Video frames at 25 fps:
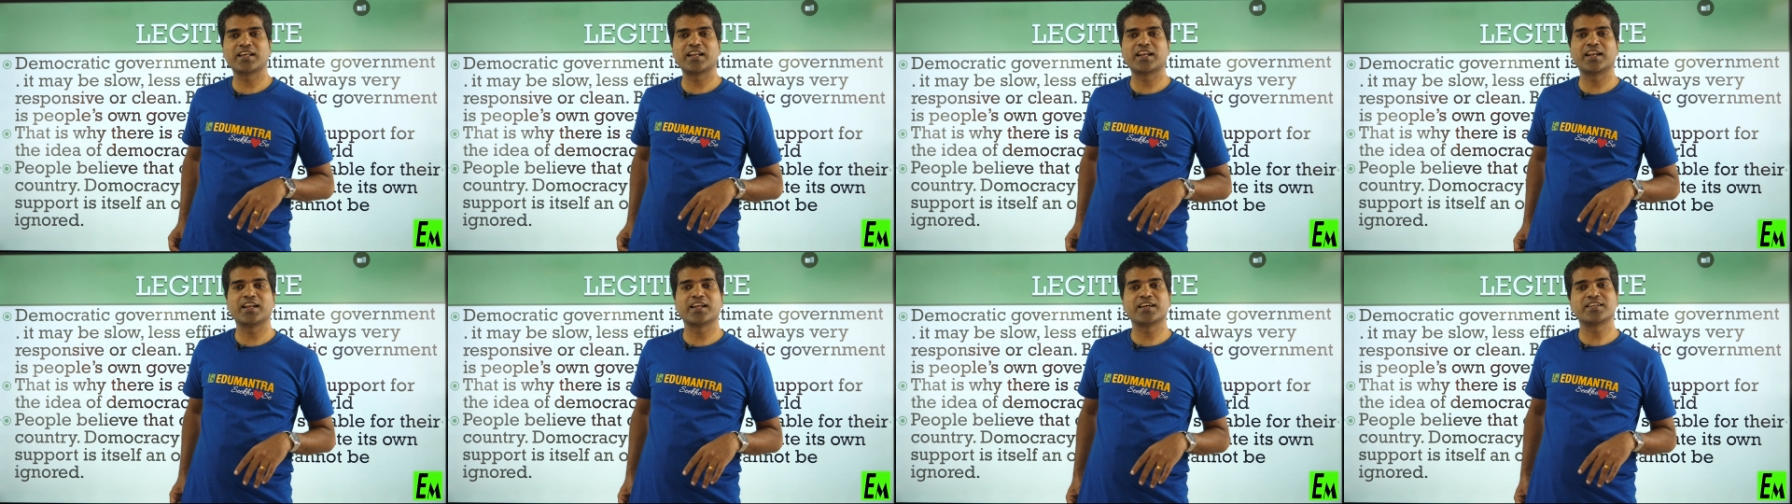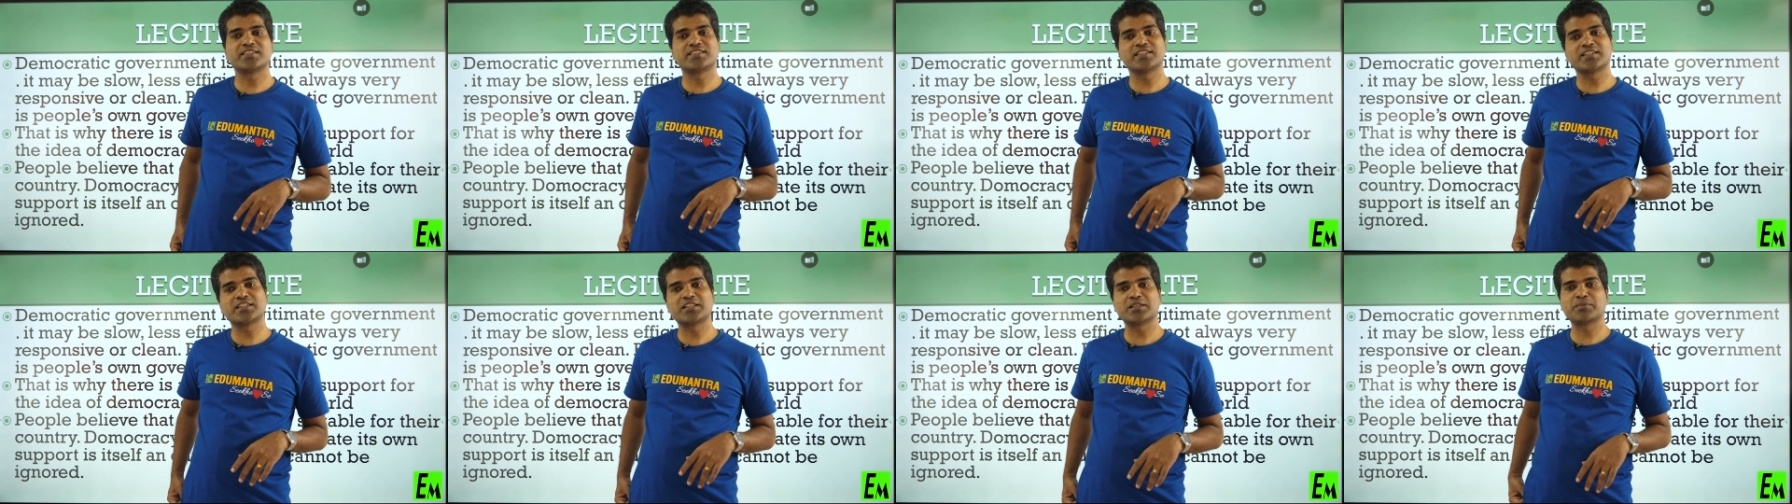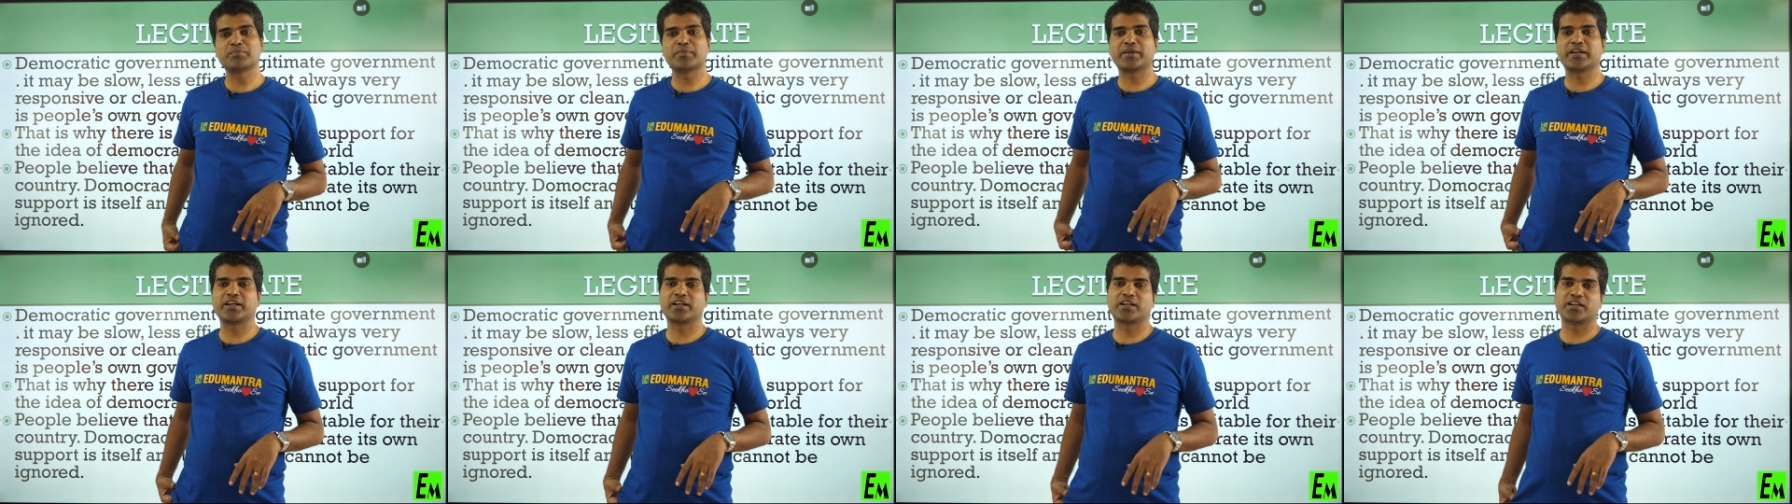a
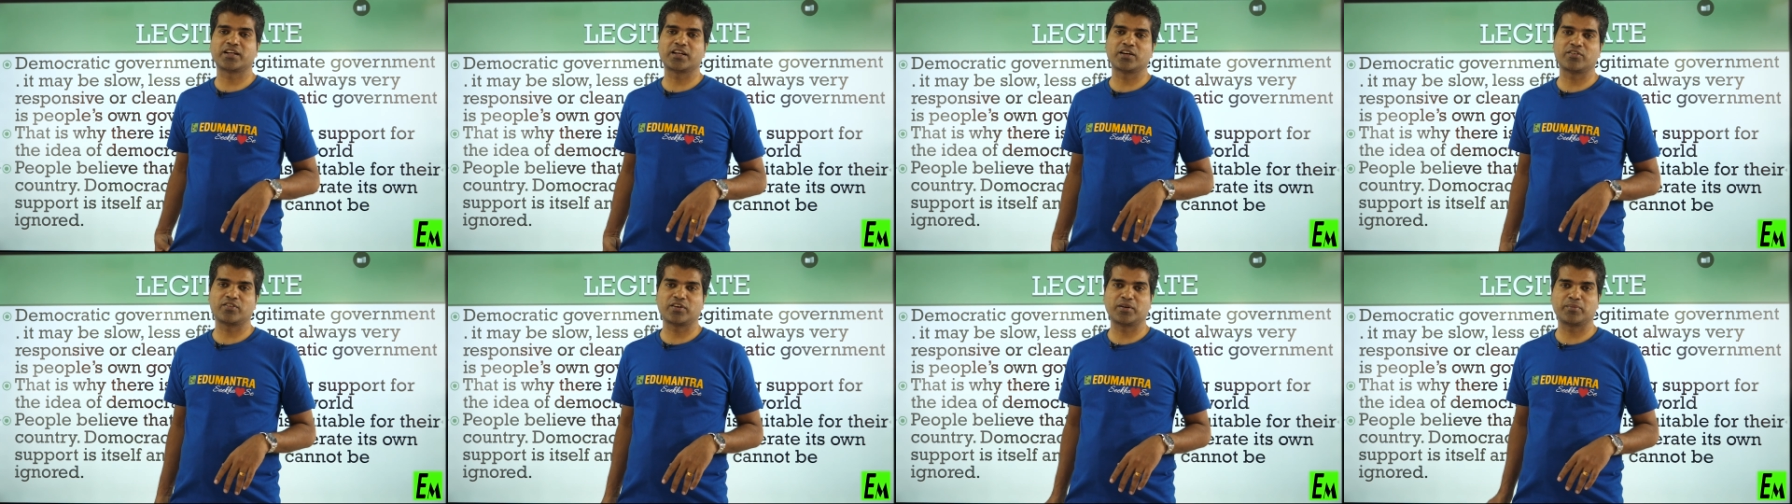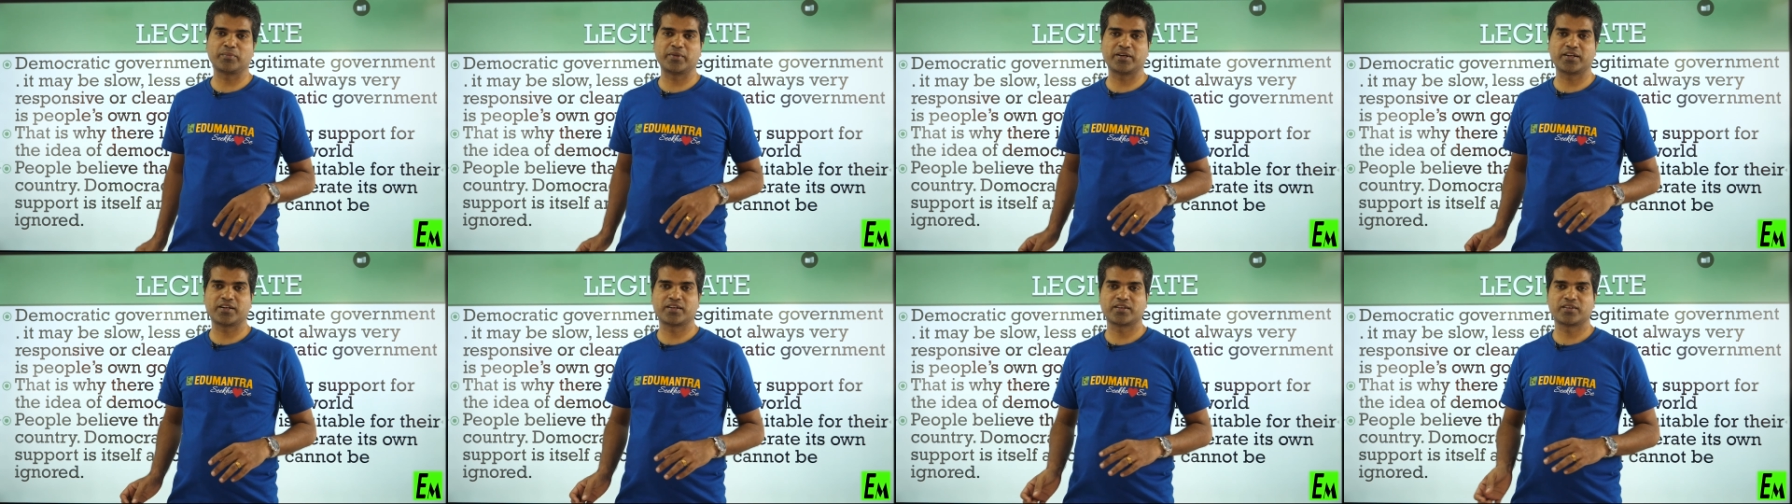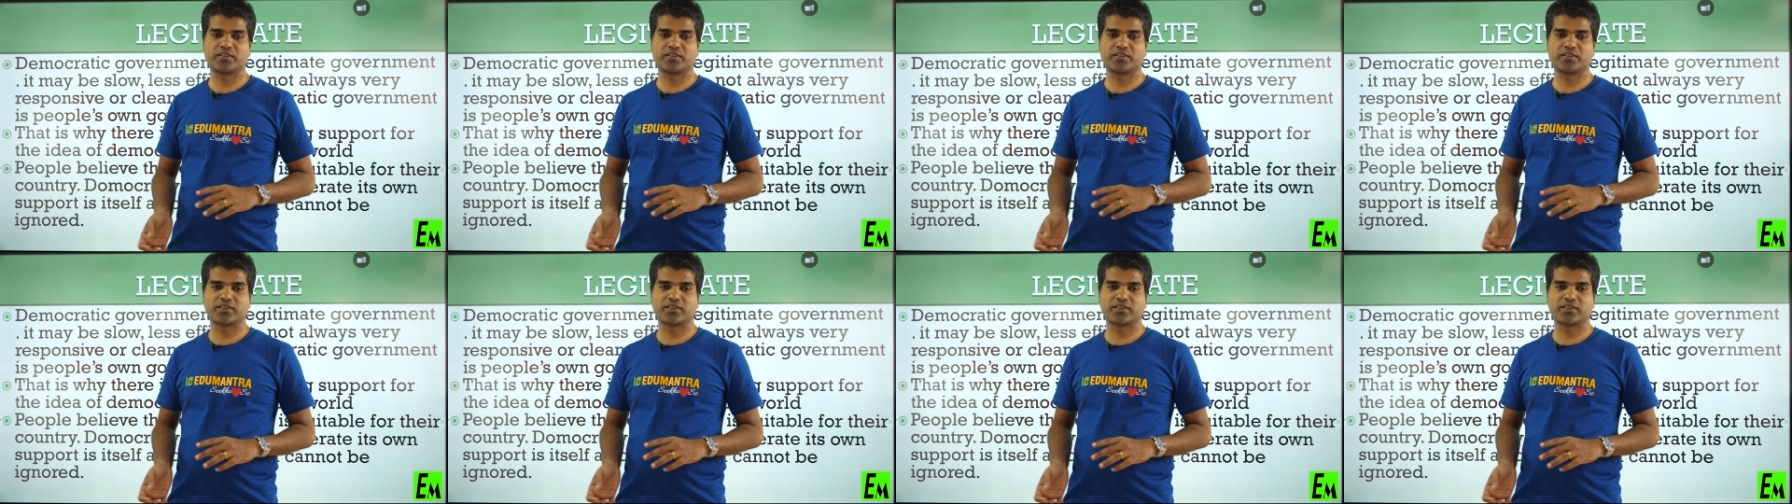legitimate government.